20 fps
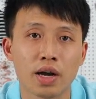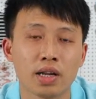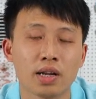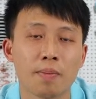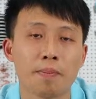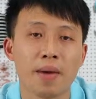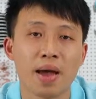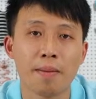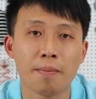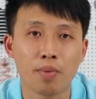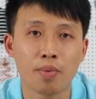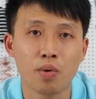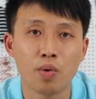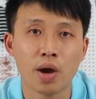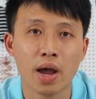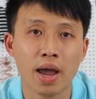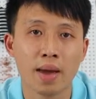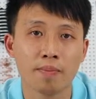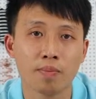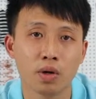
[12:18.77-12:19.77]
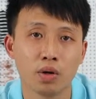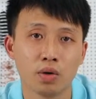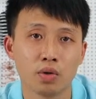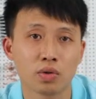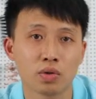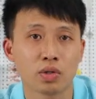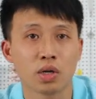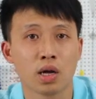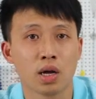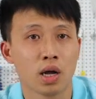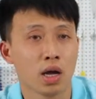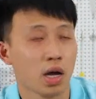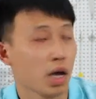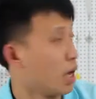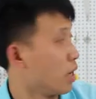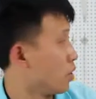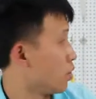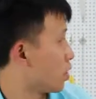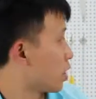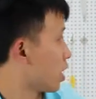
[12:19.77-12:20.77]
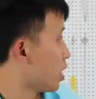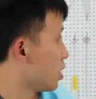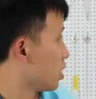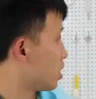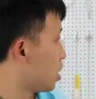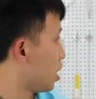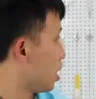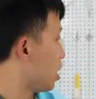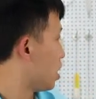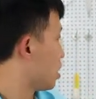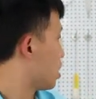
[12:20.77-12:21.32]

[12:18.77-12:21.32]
bamboo handles. And you can see